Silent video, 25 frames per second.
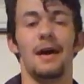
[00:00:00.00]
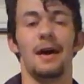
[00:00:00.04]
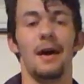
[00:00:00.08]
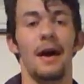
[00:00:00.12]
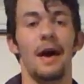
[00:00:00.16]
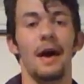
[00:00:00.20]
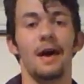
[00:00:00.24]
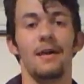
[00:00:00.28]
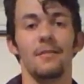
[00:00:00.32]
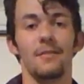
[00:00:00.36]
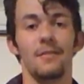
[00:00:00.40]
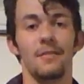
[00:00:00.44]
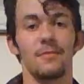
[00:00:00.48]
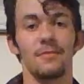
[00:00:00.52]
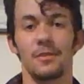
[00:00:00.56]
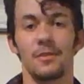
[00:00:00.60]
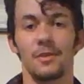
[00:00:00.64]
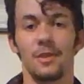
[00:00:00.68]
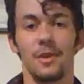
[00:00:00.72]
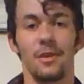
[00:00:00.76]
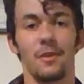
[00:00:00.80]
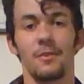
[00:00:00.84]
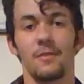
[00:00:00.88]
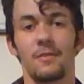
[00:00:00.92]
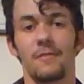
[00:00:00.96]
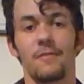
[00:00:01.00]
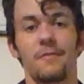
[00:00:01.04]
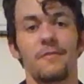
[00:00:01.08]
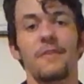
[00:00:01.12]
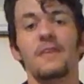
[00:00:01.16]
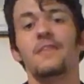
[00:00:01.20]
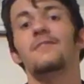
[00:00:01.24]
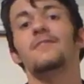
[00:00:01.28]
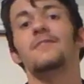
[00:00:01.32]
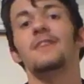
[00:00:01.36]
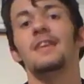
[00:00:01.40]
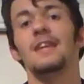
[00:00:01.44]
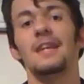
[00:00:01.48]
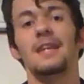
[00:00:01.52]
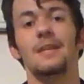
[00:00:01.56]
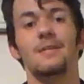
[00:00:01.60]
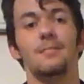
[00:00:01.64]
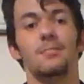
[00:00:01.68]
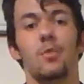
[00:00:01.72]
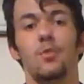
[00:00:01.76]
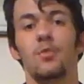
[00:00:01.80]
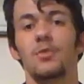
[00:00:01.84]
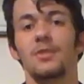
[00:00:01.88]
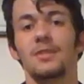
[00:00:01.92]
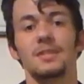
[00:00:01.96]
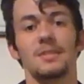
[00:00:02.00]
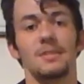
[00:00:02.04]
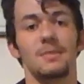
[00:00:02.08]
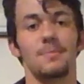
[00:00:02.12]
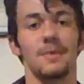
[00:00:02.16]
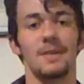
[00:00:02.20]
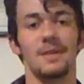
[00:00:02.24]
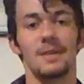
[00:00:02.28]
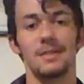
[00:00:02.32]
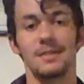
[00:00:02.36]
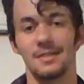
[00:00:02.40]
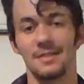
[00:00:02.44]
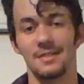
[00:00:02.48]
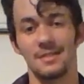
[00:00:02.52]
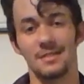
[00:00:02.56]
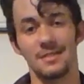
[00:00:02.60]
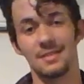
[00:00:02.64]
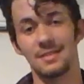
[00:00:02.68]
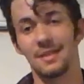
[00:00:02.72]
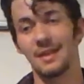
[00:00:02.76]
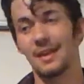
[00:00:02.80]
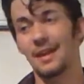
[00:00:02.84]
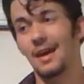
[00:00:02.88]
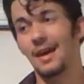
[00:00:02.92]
I've even heard 15-point speeches.